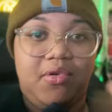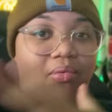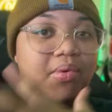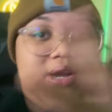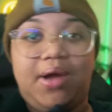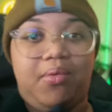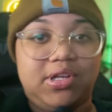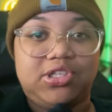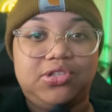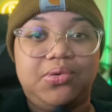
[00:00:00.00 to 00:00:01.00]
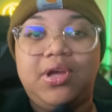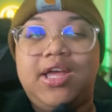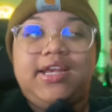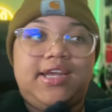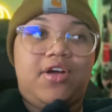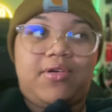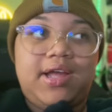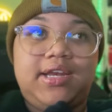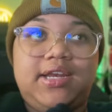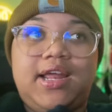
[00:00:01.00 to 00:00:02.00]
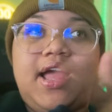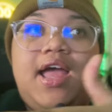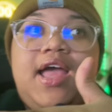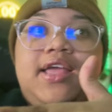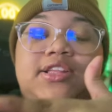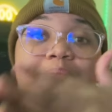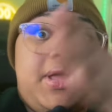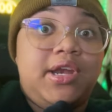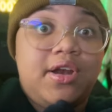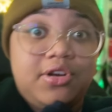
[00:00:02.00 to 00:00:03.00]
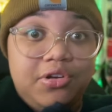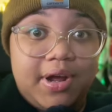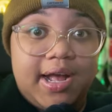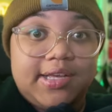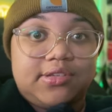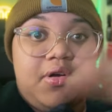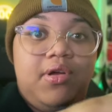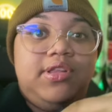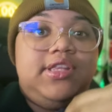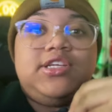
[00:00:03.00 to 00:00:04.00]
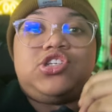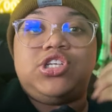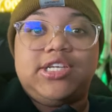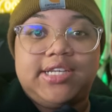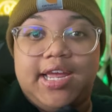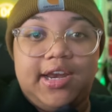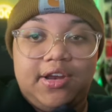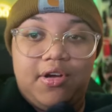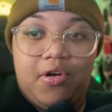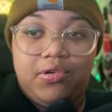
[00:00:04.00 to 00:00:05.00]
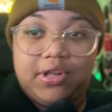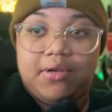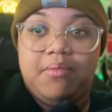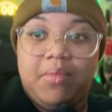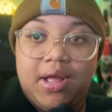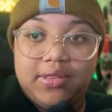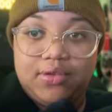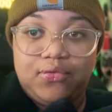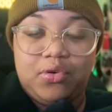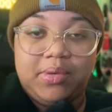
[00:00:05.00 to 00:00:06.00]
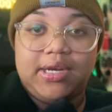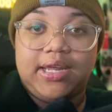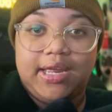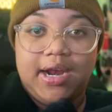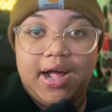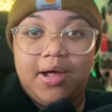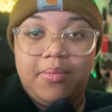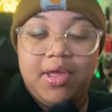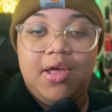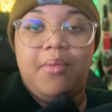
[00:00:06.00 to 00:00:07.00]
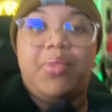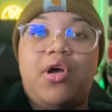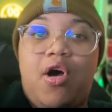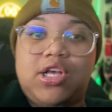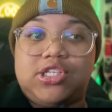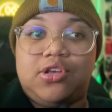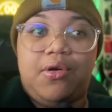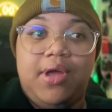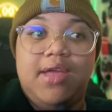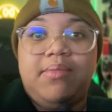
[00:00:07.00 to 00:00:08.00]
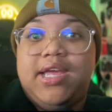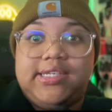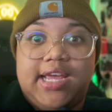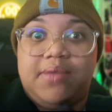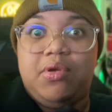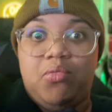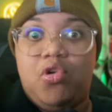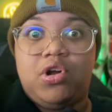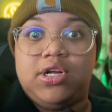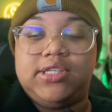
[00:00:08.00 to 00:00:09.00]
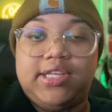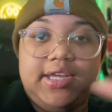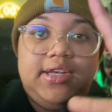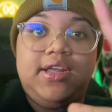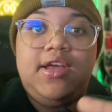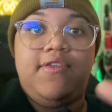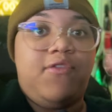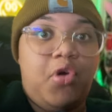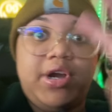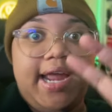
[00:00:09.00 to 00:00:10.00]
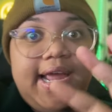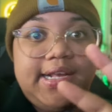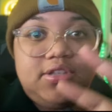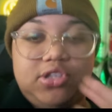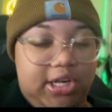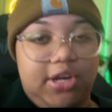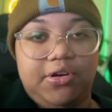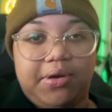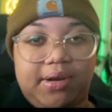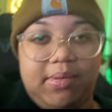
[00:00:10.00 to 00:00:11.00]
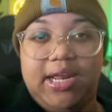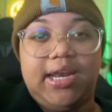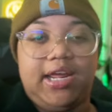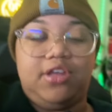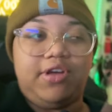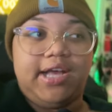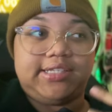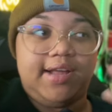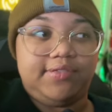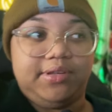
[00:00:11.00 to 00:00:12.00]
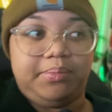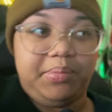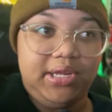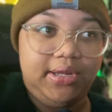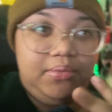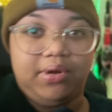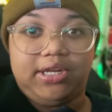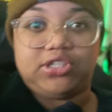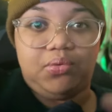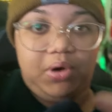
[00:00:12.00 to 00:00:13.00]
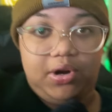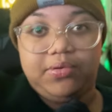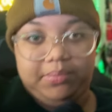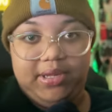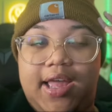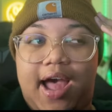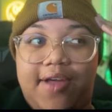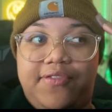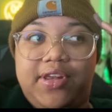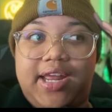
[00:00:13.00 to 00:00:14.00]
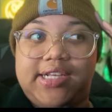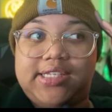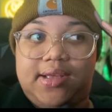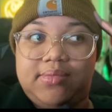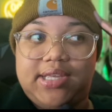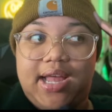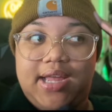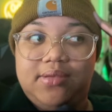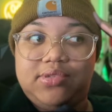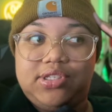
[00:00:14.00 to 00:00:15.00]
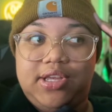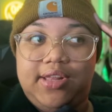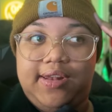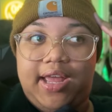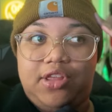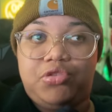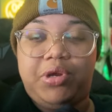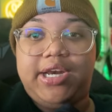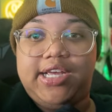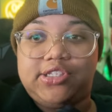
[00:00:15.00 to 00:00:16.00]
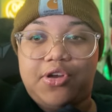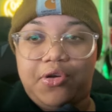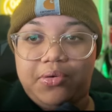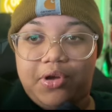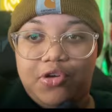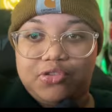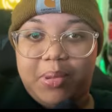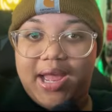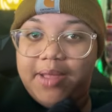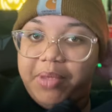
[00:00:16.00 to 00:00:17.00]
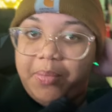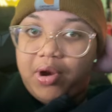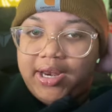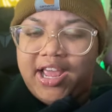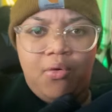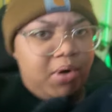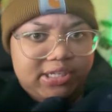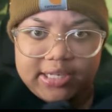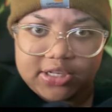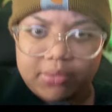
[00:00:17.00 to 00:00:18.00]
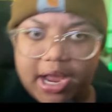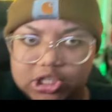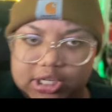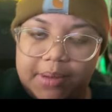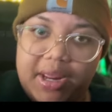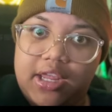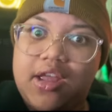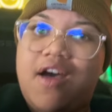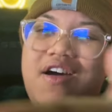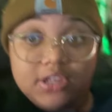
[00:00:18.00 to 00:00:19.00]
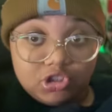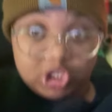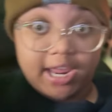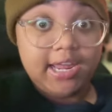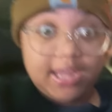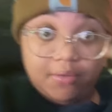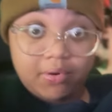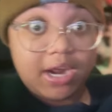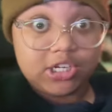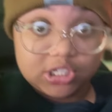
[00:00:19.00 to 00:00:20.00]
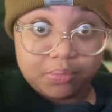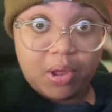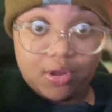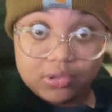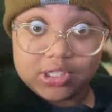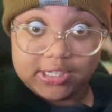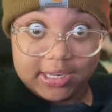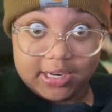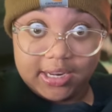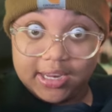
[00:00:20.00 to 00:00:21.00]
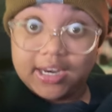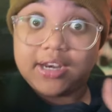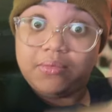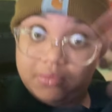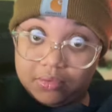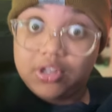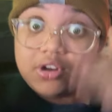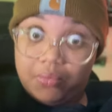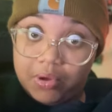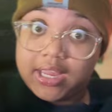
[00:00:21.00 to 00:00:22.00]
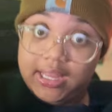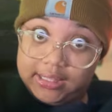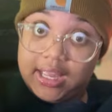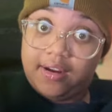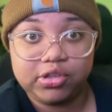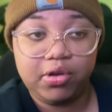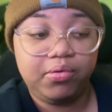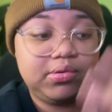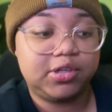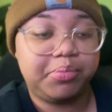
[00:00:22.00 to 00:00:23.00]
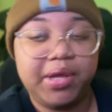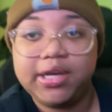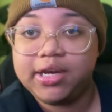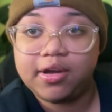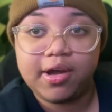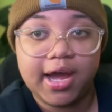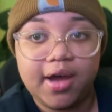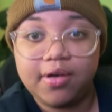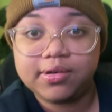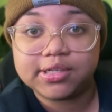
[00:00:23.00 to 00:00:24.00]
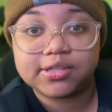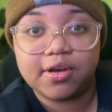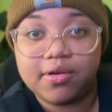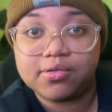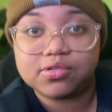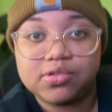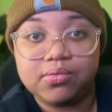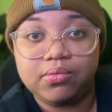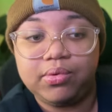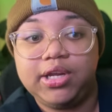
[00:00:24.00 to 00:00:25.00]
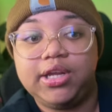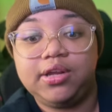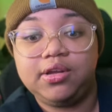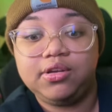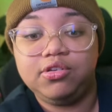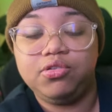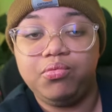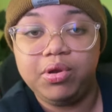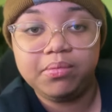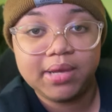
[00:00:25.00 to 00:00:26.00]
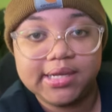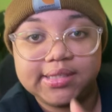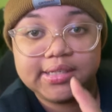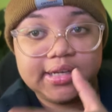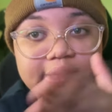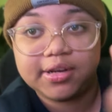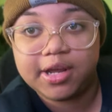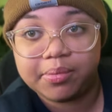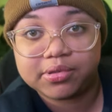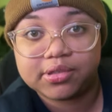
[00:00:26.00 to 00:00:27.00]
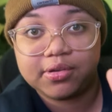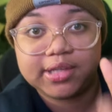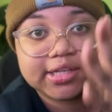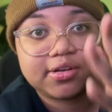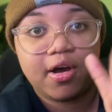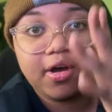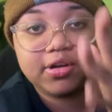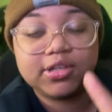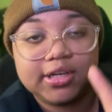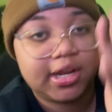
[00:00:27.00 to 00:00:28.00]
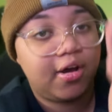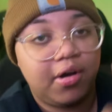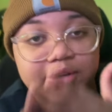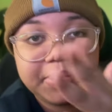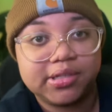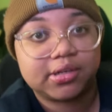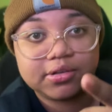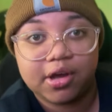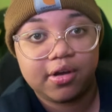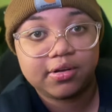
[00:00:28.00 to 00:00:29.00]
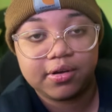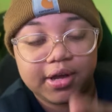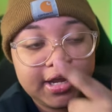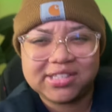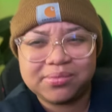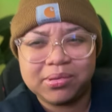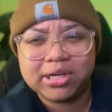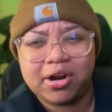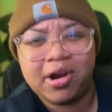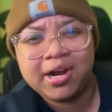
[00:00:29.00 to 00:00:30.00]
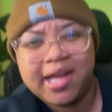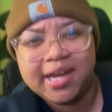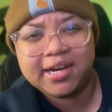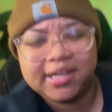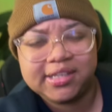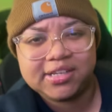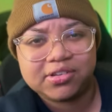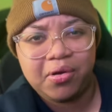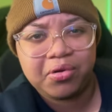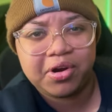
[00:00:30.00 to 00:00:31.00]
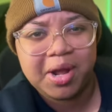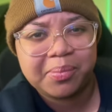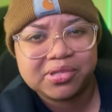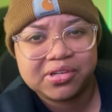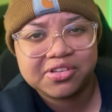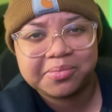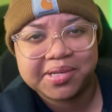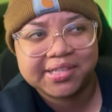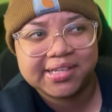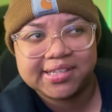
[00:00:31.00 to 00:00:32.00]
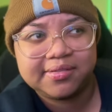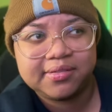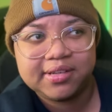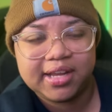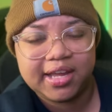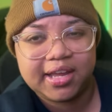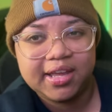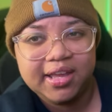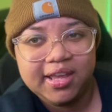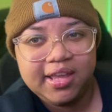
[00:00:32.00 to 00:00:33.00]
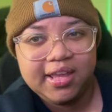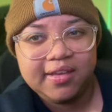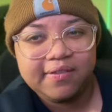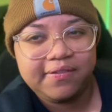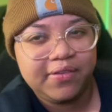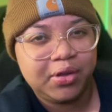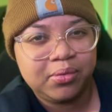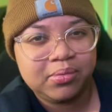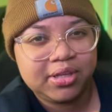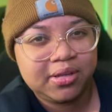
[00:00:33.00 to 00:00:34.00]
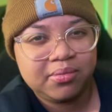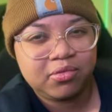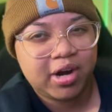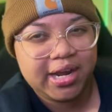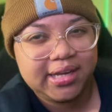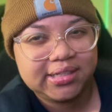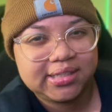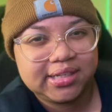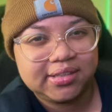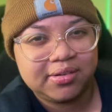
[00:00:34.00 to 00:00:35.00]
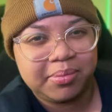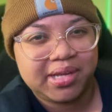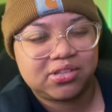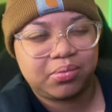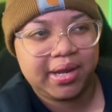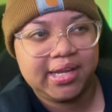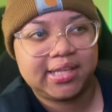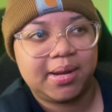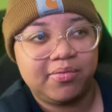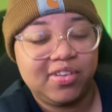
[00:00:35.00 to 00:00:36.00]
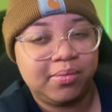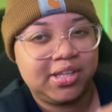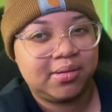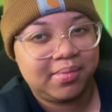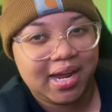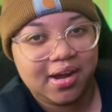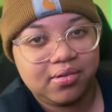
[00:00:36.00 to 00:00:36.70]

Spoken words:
when I want to. Now granted, depending on you guys, this shouldn't take a whole nother month for me to get up, but also it may take me more than 4 days. Like, you know what I mean? Like, you guys have to be willing to work with me. I feel like sometimes, like 3 days goes by and people are like, where's the next reaction? I'm like, y'all, take in what I just posted and then, you know, we'll get there. So depending on how this goes, we may see another episode. That all depends on y'all, okay? It's really hard editing these older episodes because I didn't like film them right in the best way that I'm filming them now.